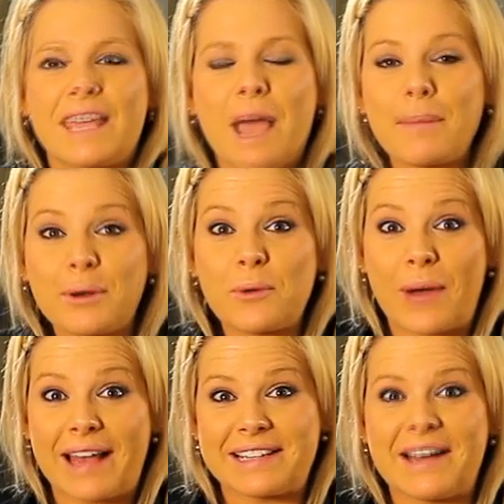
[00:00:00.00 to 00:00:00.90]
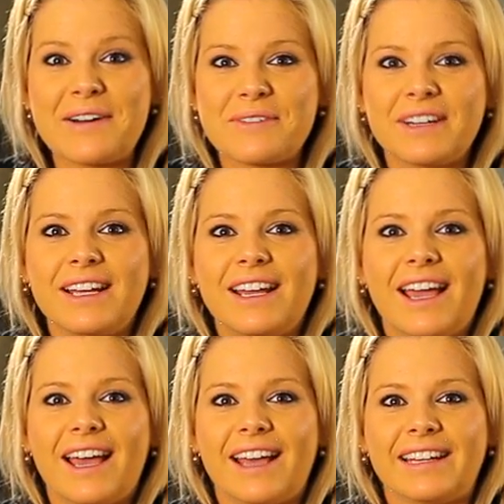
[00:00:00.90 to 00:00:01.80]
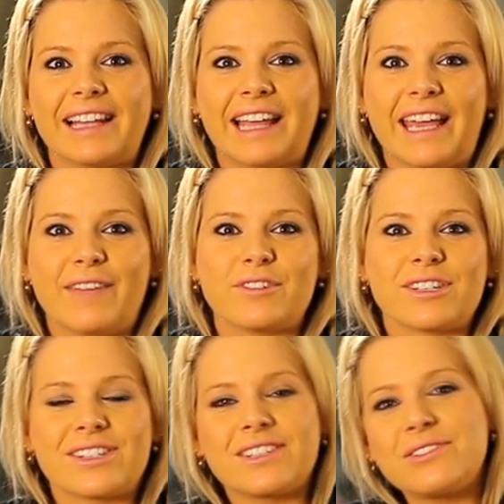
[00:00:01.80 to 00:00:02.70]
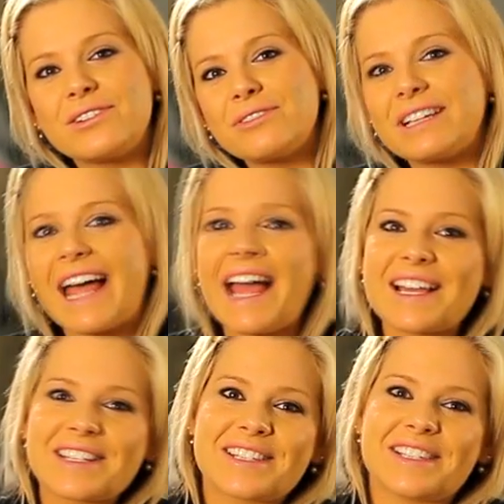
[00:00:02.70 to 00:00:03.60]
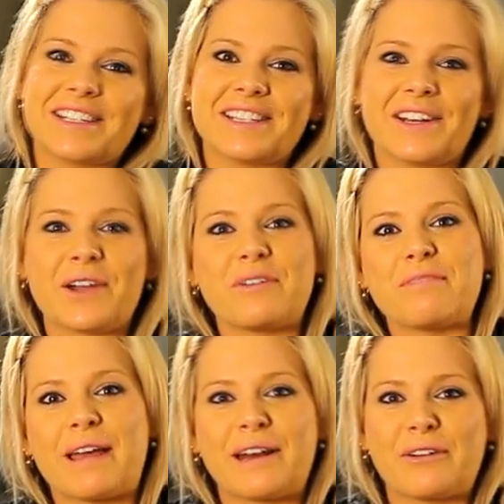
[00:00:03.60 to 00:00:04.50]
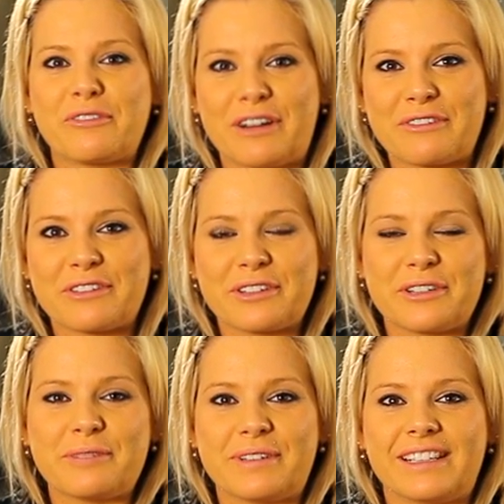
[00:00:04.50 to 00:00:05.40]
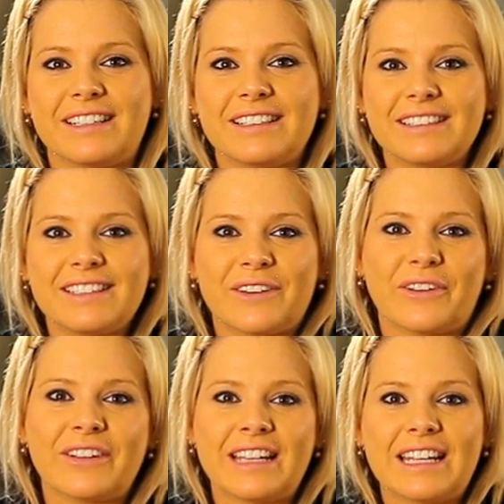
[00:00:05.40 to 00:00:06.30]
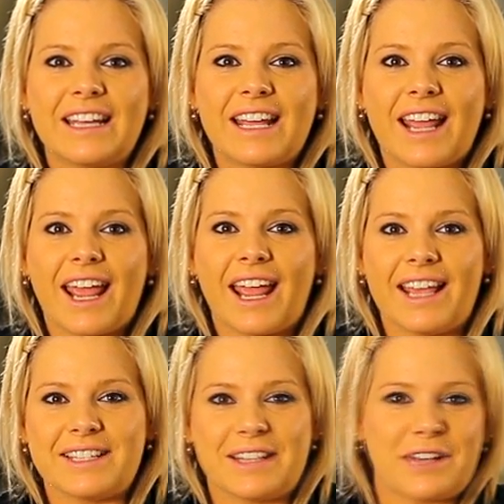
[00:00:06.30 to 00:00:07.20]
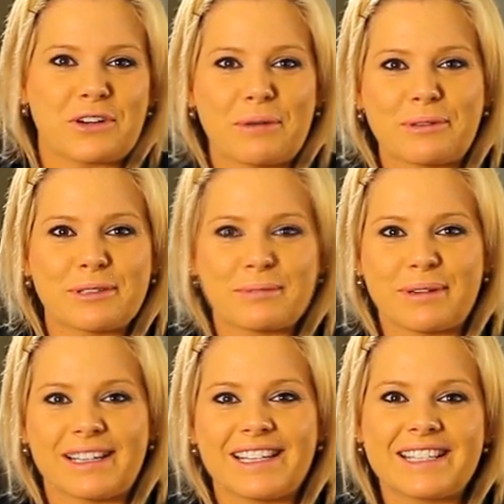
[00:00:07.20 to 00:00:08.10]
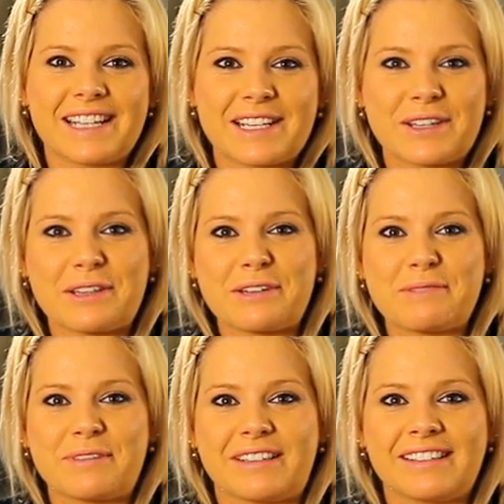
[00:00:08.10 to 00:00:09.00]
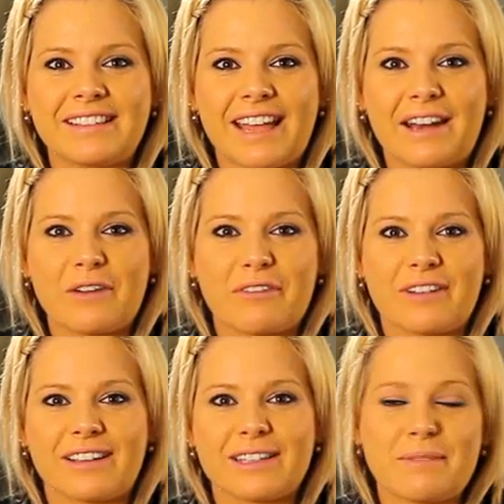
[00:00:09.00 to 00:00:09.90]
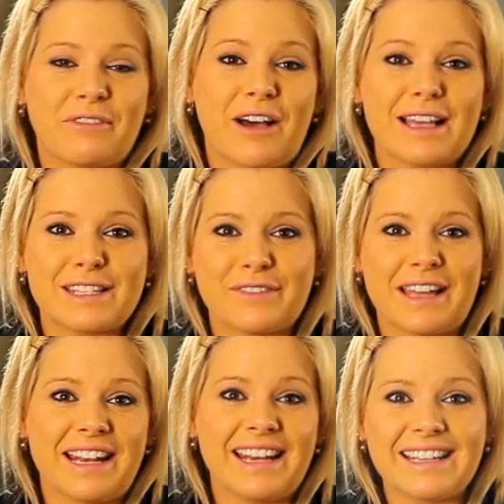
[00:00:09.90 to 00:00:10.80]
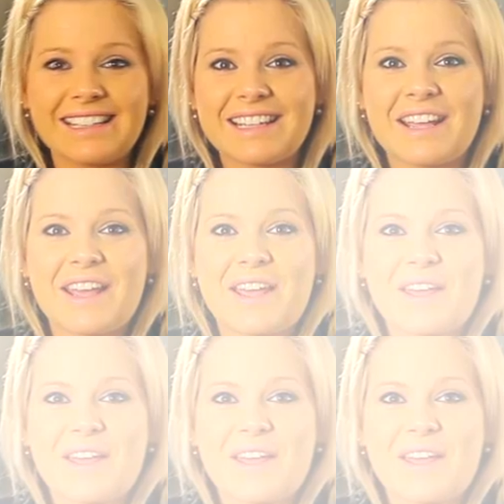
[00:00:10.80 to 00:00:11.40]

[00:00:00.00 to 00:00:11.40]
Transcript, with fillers: They come in all wound up and they leave just all relaxed and you know we've made it all fun for them and you know ease their troubles by listening to them and, and offering some advice if they need it.